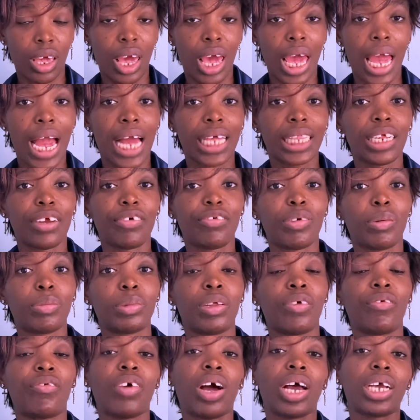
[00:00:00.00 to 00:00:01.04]
and then from the
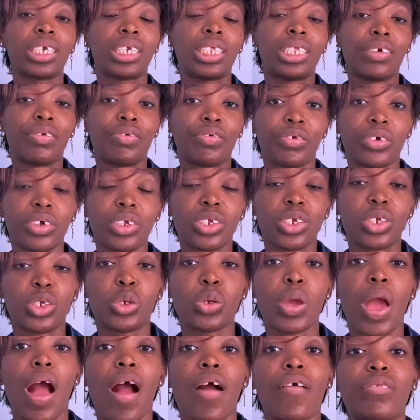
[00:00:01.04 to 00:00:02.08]
vas deferens you
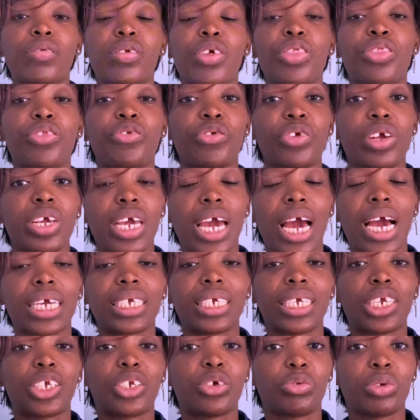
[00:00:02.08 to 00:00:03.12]
have the three
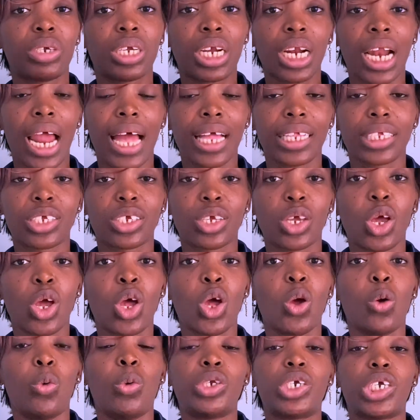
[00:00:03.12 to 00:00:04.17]
accessory glands,
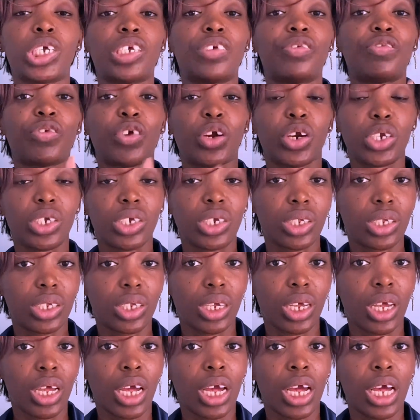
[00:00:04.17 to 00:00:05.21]
which is first
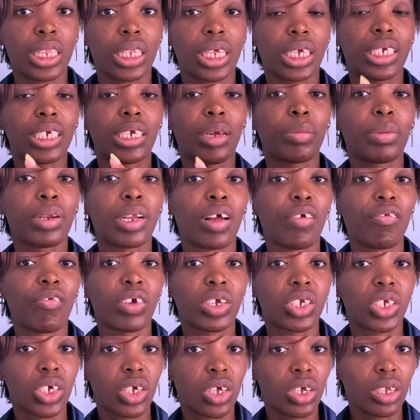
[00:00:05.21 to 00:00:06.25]
the seminal
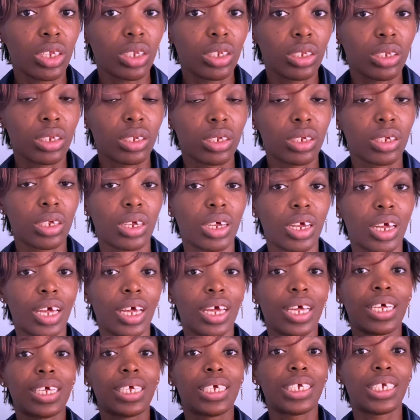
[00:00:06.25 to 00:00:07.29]
vesicle,
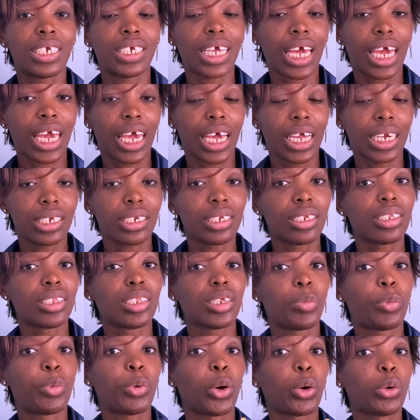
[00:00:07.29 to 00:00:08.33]
second the
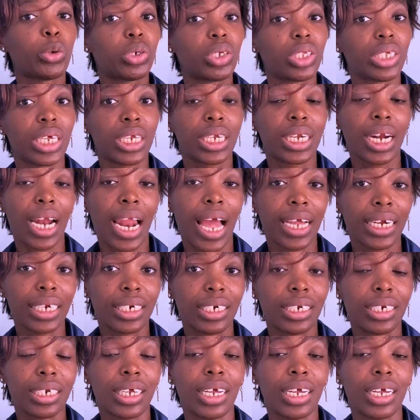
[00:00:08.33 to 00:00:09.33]
prostate gland,